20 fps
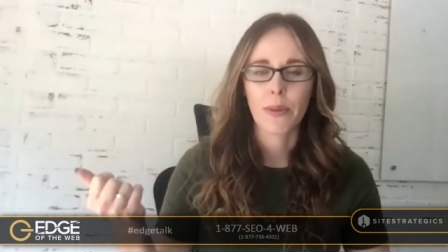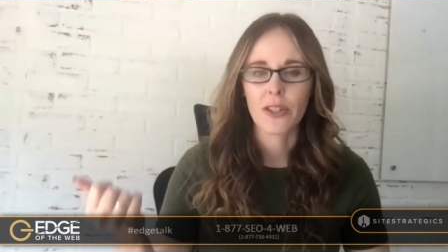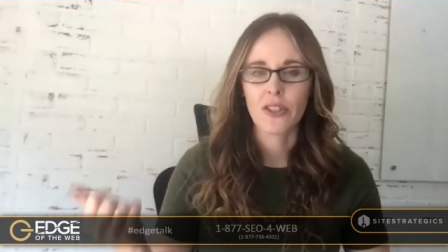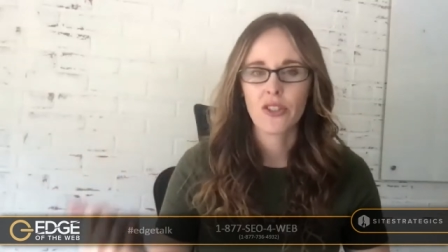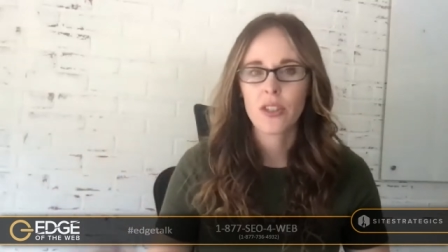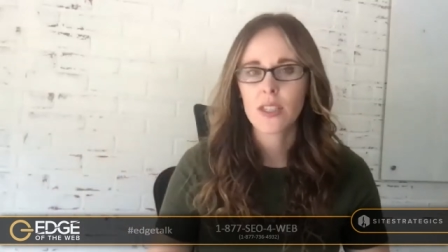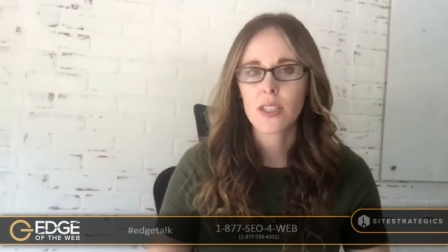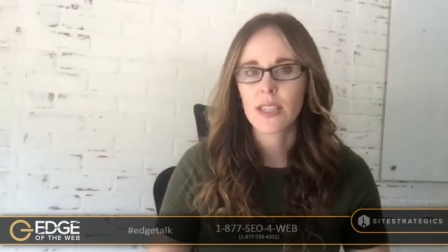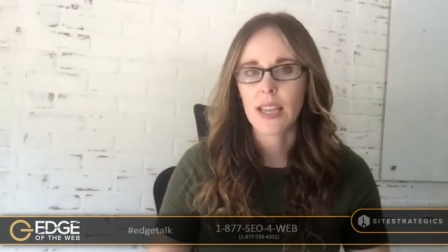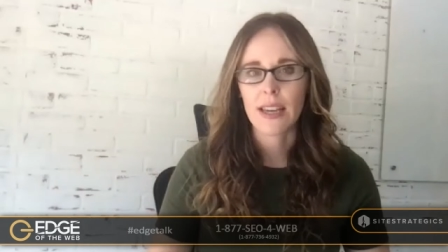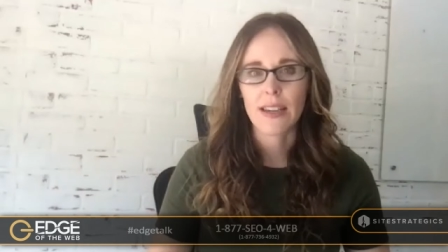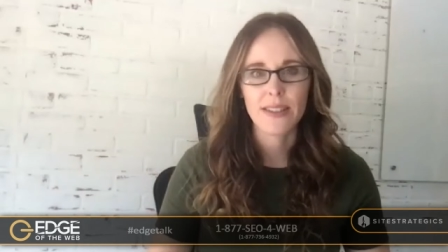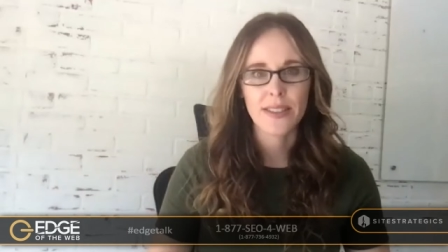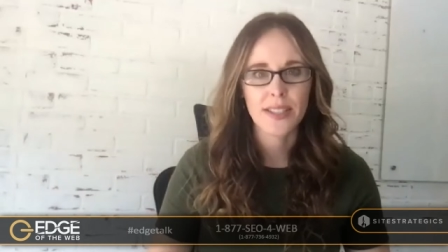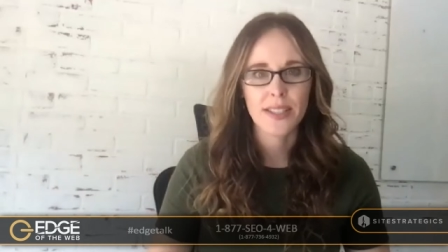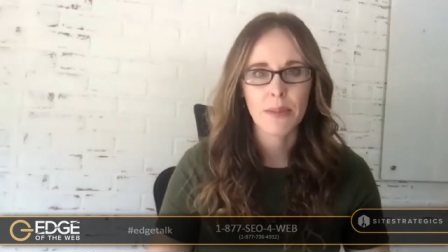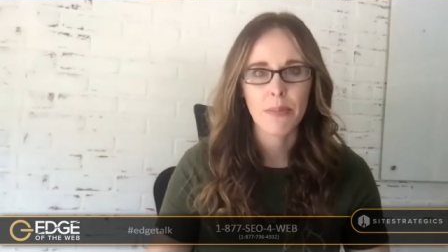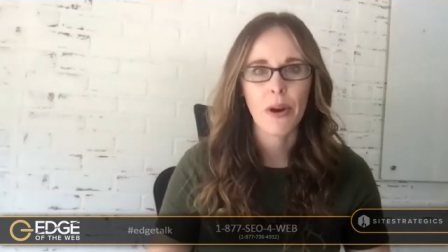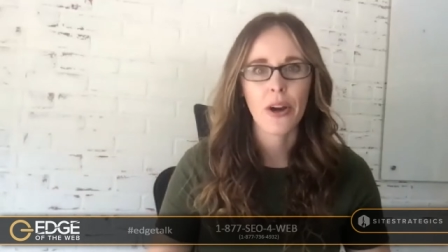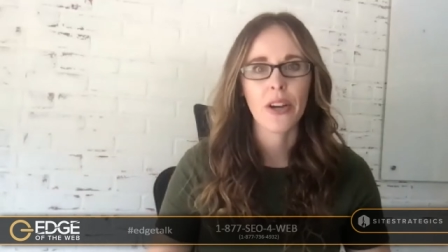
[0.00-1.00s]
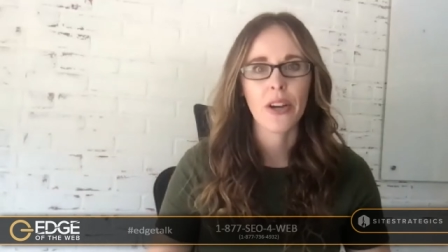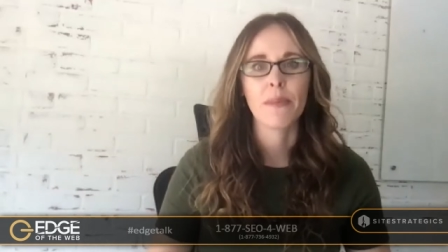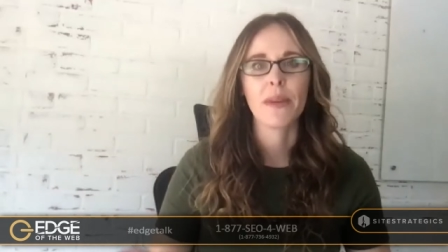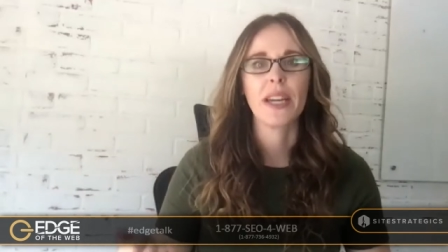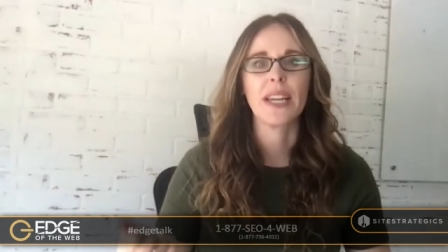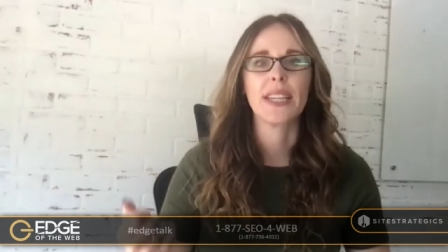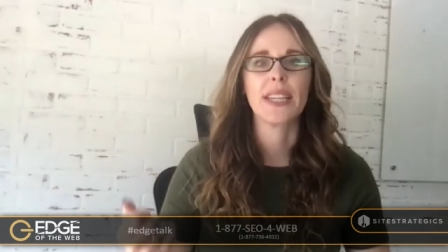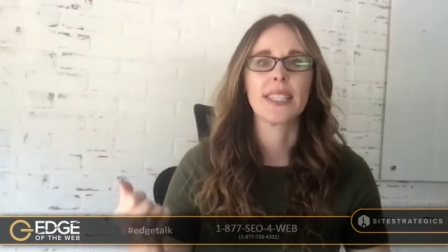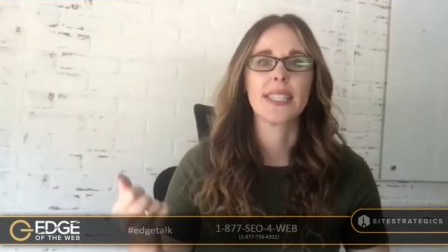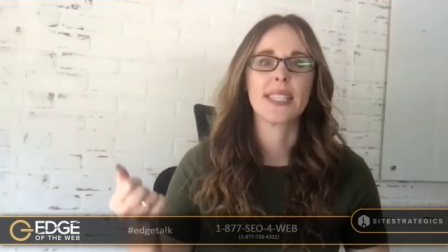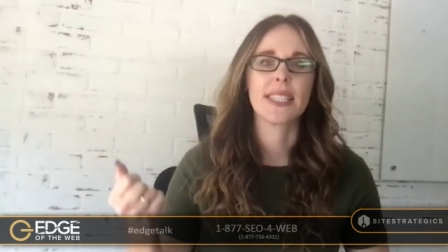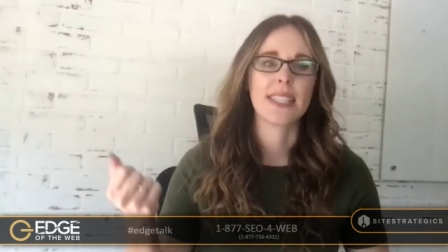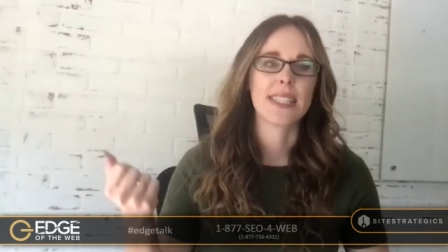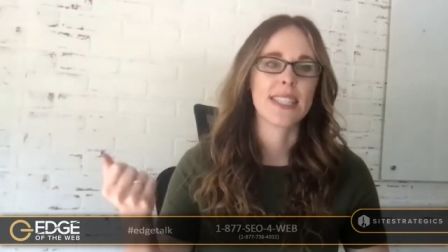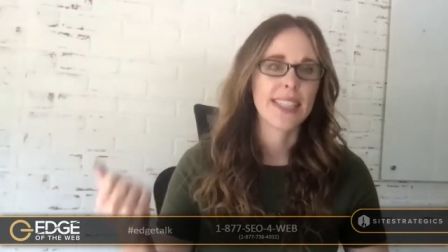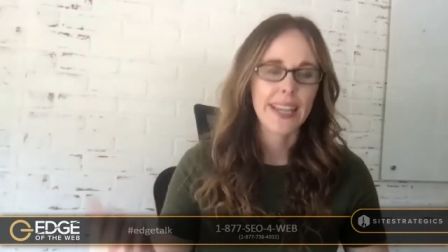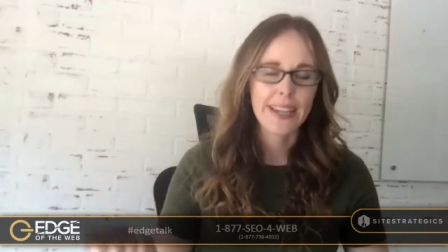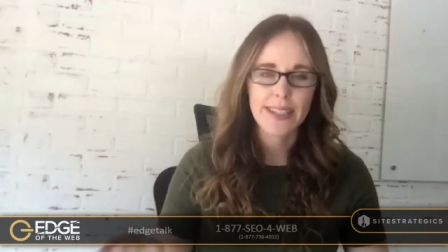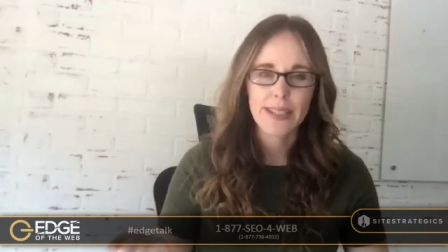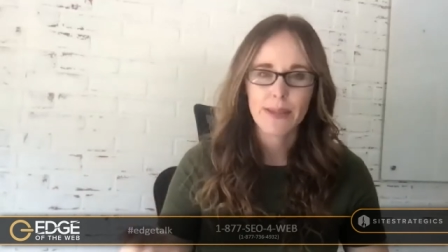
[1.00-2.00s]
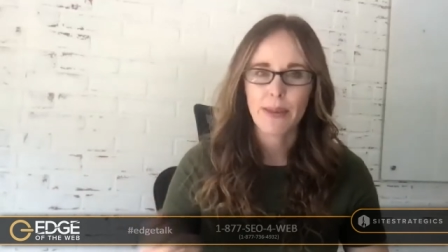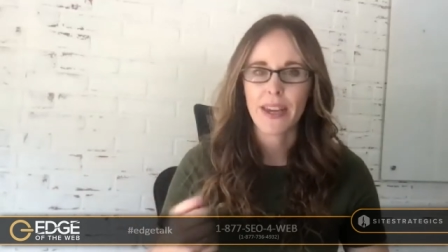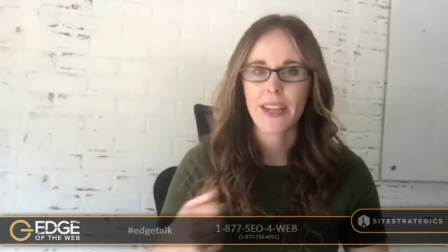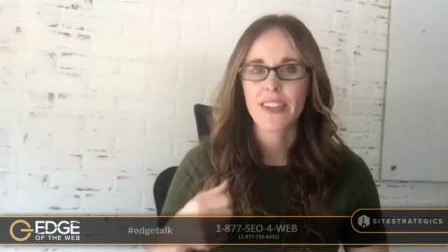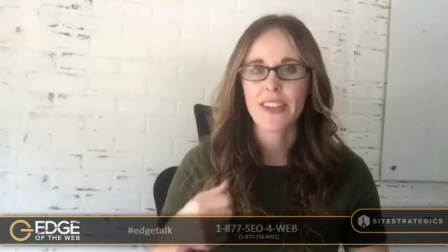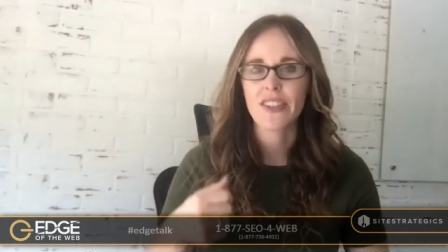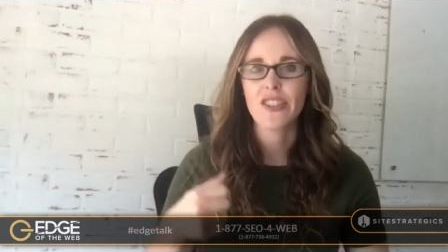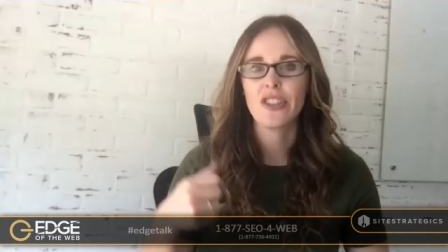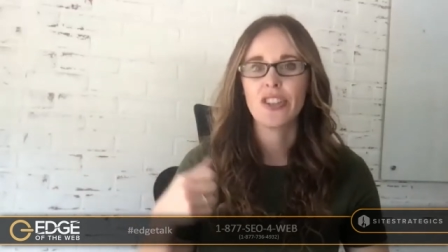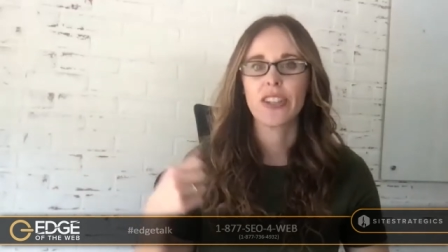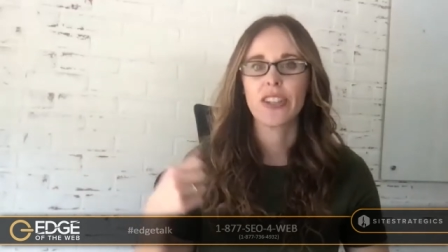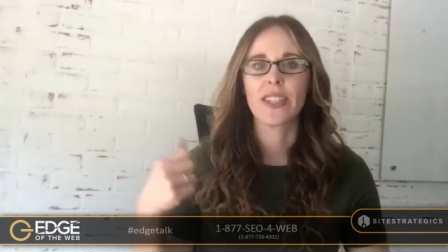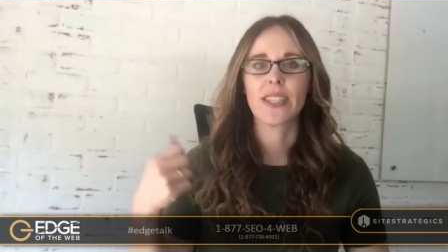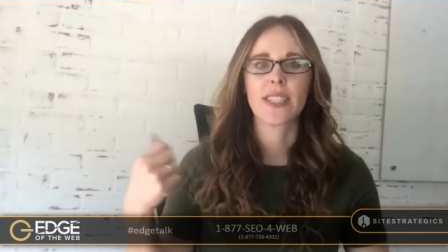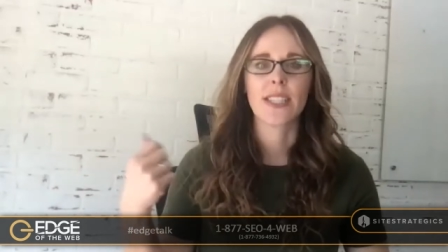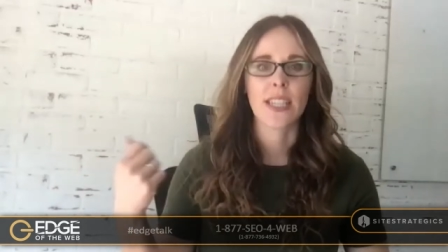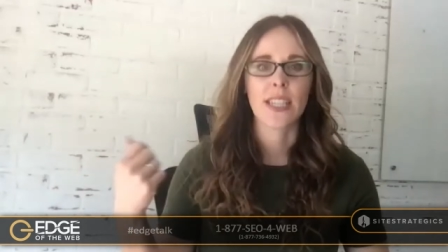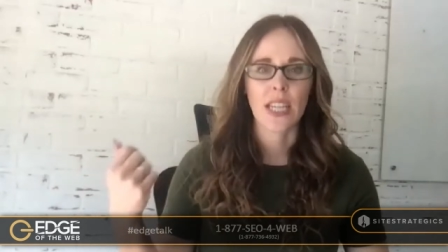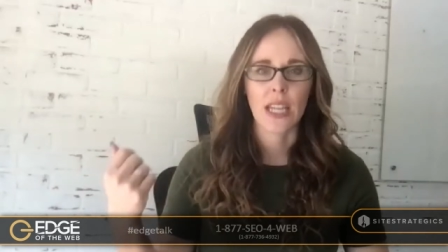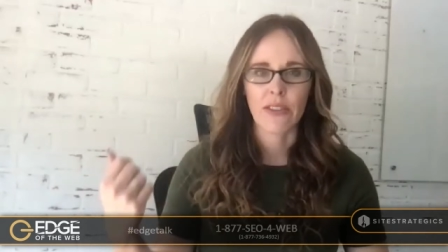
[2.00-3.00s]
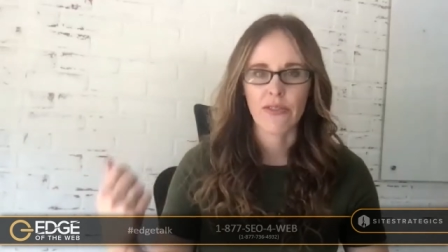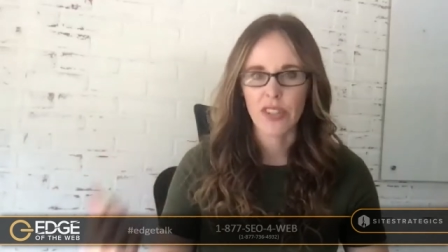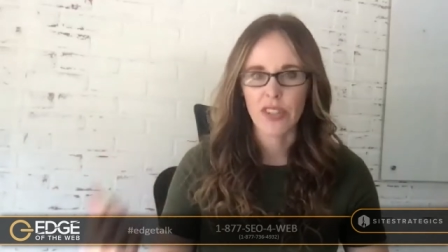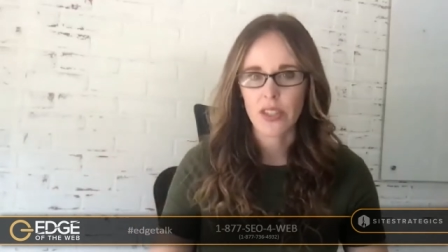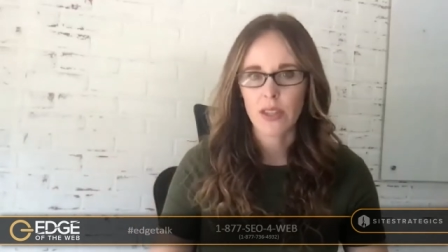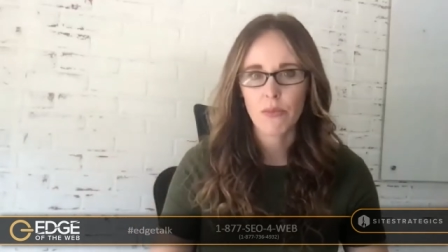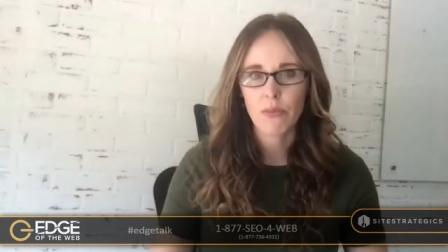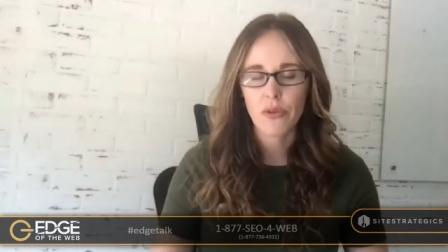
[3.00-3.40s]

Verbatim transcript: a bunch of sales departments and sales managers to convert